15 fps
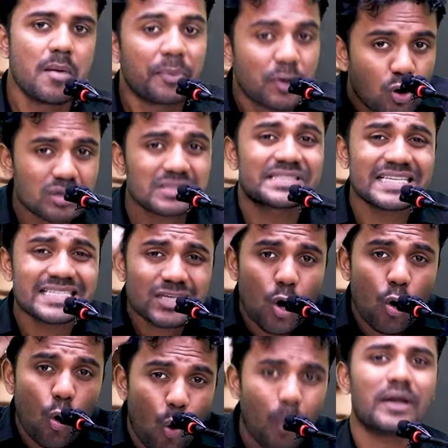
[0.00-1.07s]
because this
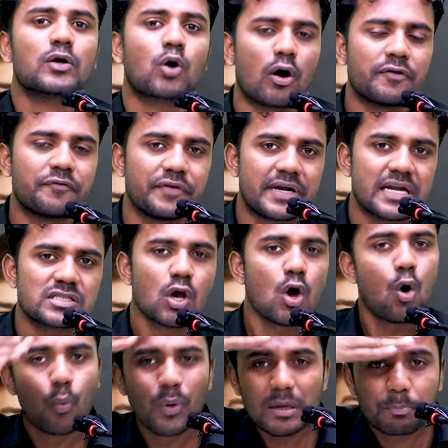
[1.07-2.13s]
overconfidence
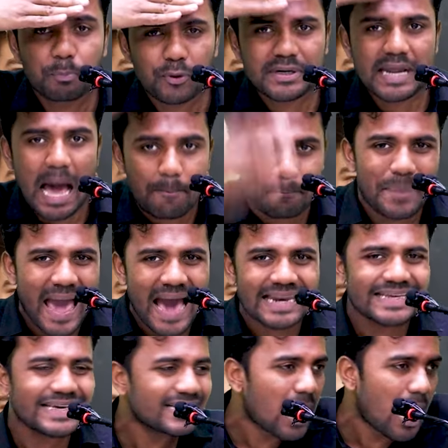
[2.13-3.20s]
will put a
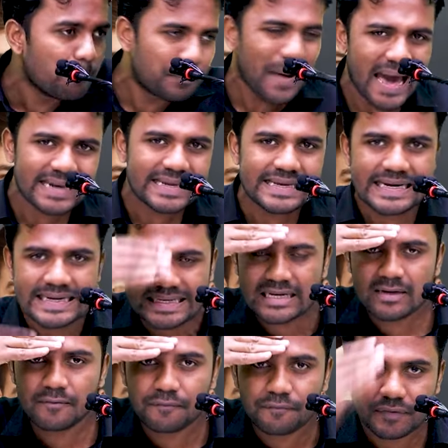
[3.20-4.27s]
barricade
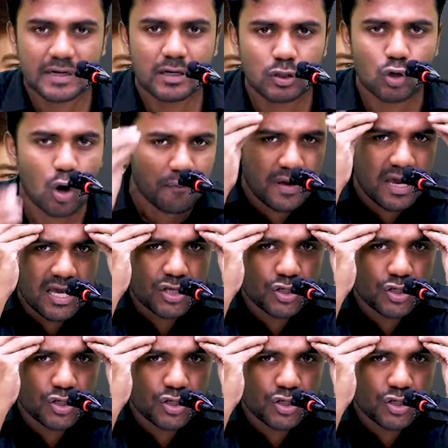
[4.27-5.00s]
in front of